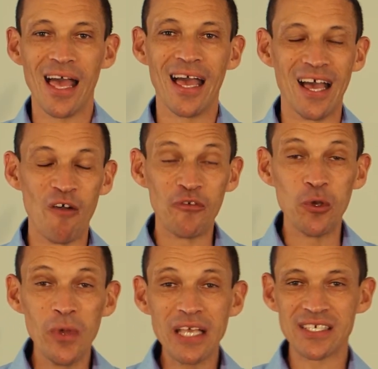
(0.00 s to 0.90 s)
A
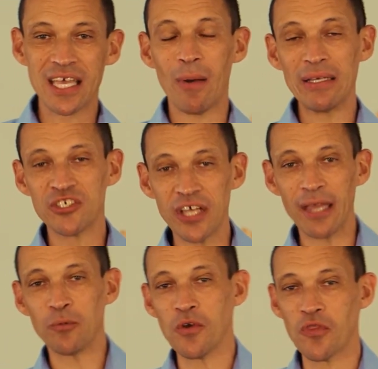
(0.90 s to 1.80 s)
few weeks ago, I
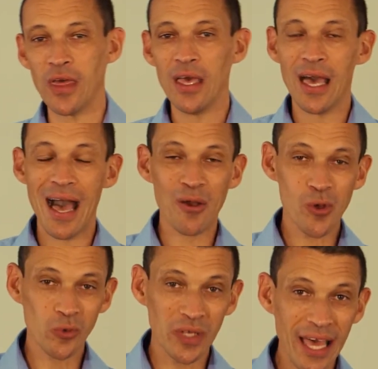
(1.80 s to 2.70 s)
shared with our
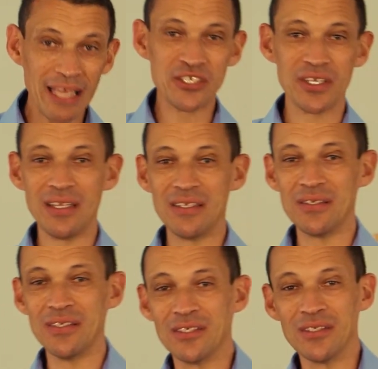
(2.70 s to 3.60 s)
congregation in
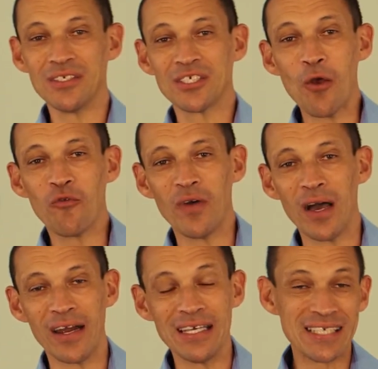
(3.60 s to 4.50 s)

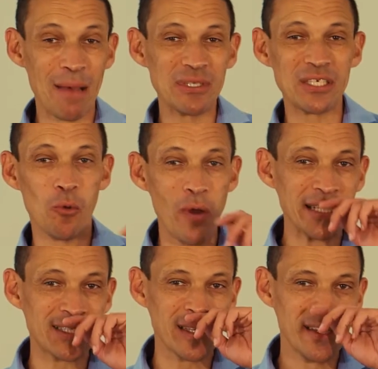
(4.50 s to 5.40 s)
Shofar, Somerset
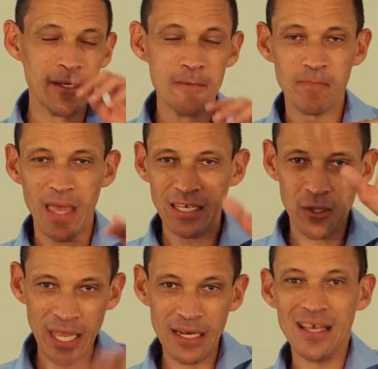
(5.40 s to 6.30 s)
West, and
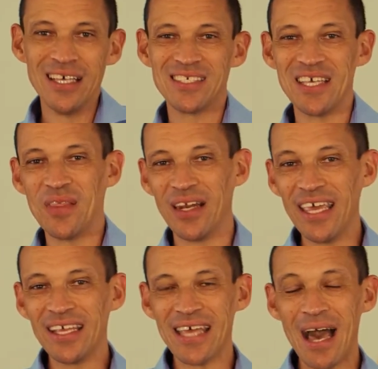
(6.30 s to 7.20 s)
you can see the
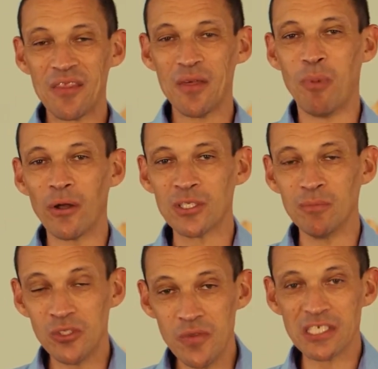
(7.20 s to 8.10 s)
link down at the
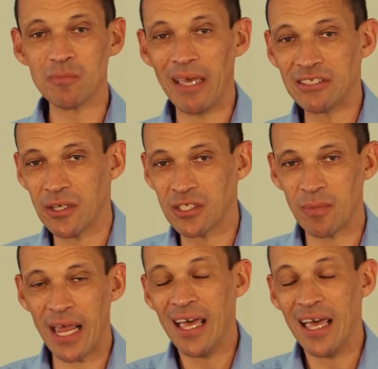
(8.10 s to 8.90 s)
bottom to this message.